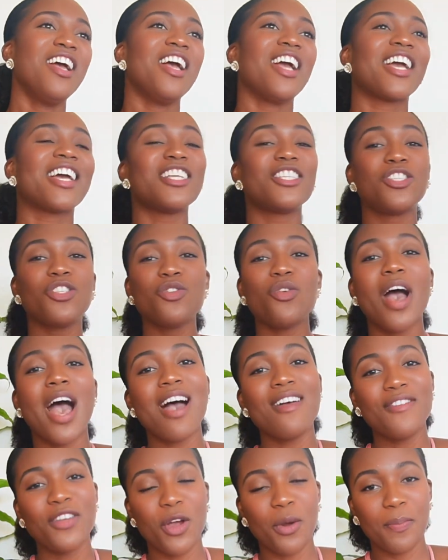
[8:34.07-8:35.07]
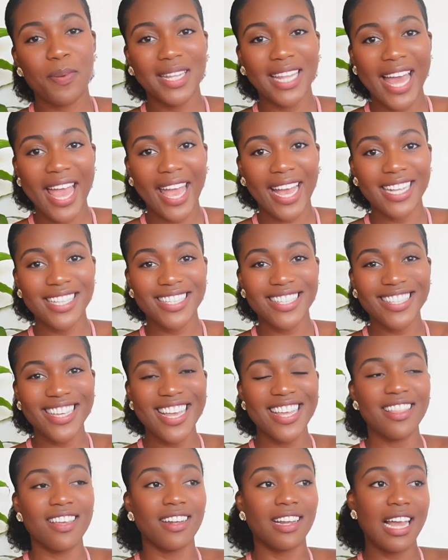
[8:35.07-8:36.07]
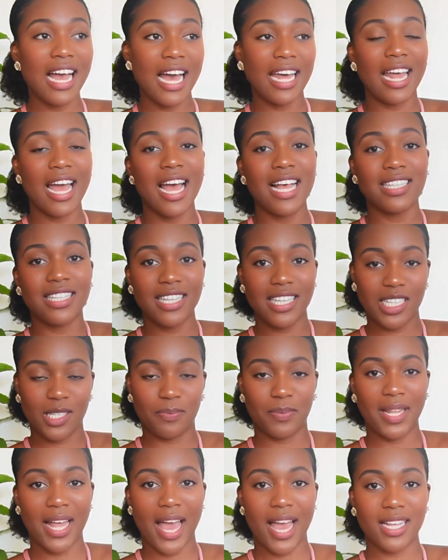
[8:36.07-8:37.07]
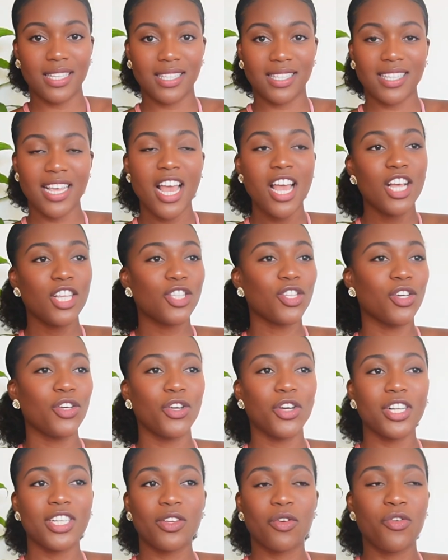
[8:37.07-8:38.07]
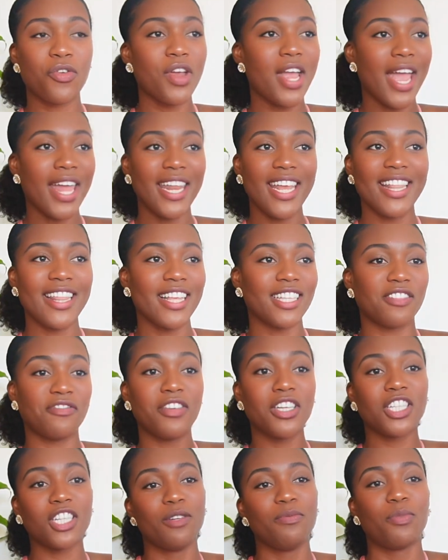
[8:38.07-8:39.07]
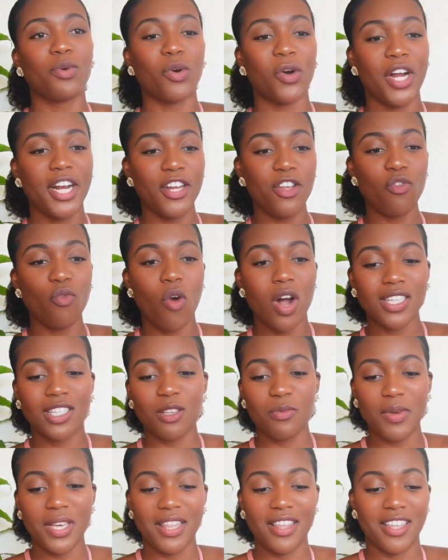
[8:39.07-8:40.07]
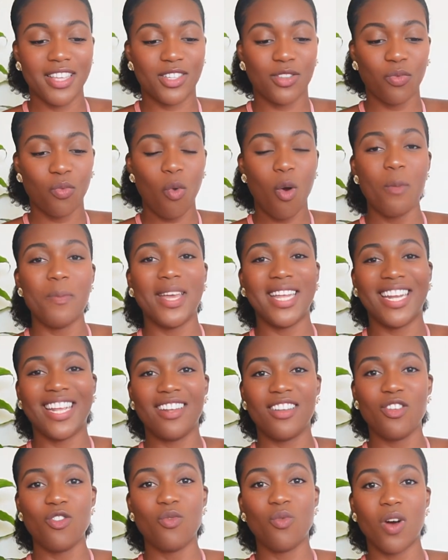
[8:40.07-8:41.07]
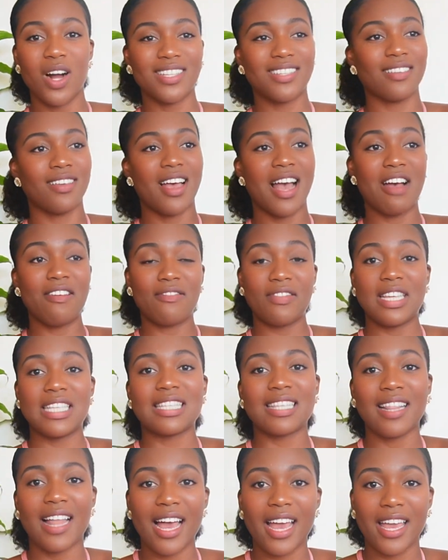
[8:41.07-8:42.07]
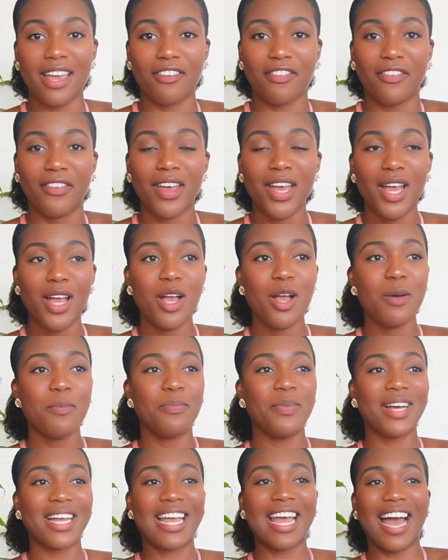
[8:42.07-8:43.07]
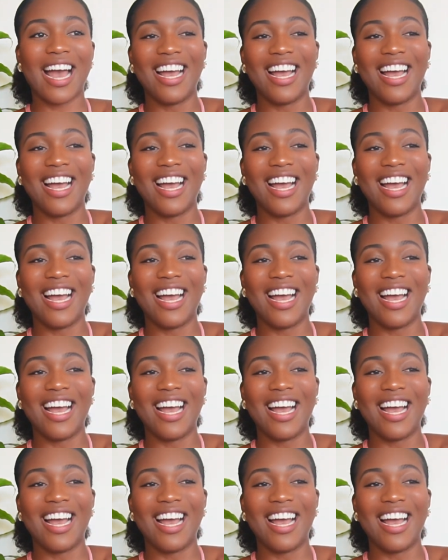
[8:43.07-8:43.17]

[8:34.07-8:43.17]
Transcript: Because you have your plans and then God has his plans. So you're creating this vision board and you want to be this woman and you want to have this life. But